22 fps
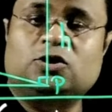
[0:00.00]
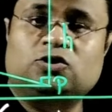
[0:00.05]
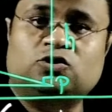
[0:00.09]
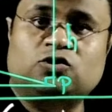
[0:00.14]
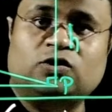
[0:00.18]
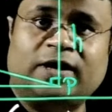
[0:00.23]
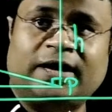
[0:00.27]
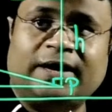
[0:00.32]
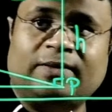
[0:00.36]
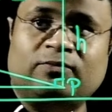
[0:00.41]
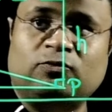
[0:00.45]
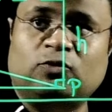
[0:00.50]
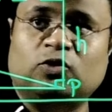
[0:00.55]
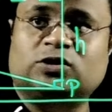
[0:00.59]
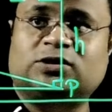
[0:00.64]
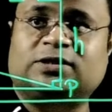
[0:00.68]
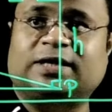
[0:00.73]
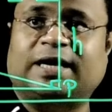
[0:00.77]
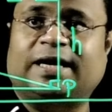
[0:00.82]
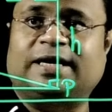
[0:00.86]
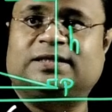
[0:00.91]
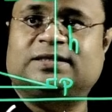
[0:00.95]
So name
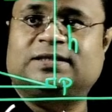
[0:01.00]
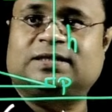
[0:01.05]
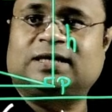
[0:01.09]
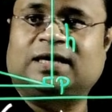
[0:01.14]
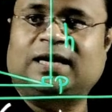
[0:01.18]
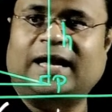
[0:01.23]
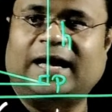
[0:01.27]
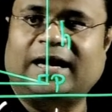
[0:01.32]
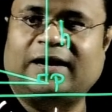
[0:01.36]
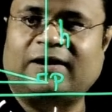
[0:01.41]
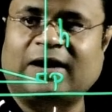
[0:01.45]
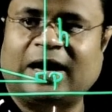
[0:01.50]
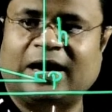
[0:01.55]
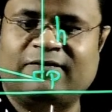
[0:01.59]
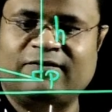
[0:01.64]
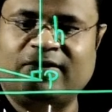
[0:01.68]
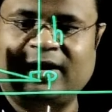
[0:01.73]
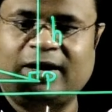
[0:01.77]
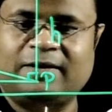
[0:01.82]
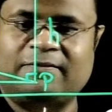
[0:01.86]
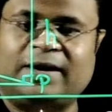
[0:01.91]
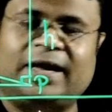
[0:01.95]
those sides, like I
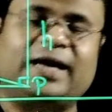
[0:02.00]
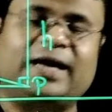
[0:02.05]
have named